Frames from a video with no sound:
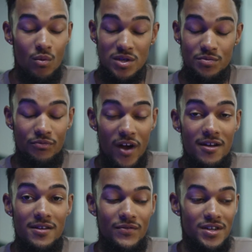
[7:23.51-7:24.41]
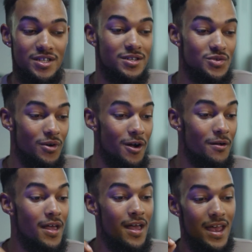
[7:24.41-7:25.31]
which is very efficient as well.
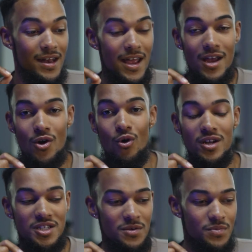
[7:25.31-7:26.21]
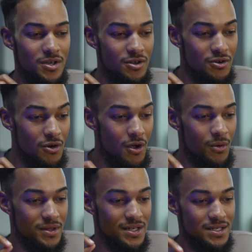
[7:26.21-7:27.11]
An 8-core
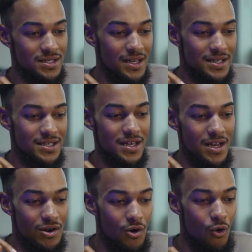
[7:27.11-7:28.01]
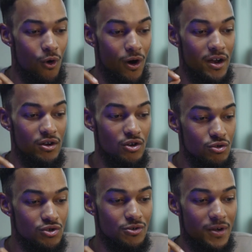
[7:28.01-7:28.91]
GPU with a 16-core
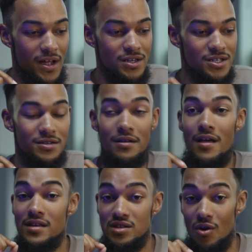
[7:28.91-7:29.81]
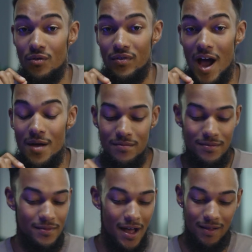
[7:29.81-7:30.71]
neutral engine. So that
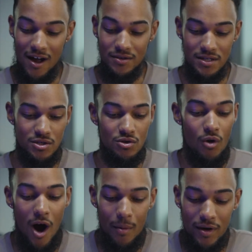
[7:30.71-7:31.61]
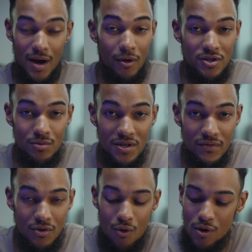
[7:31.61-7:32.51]
allows it to operate on multiple
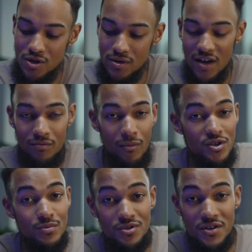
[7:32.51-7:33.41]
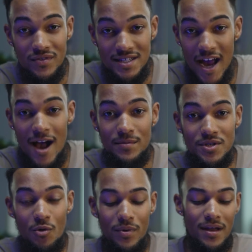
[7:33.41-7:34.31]
different cores. You can have multiple different
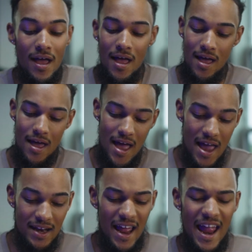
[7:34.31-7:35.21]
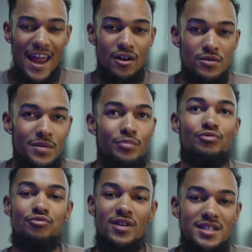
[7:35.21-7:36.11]
tabs open, and it handles it
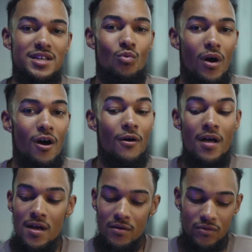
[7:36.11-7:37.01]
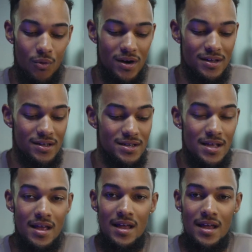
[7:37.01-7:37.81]
pretty well for what it is.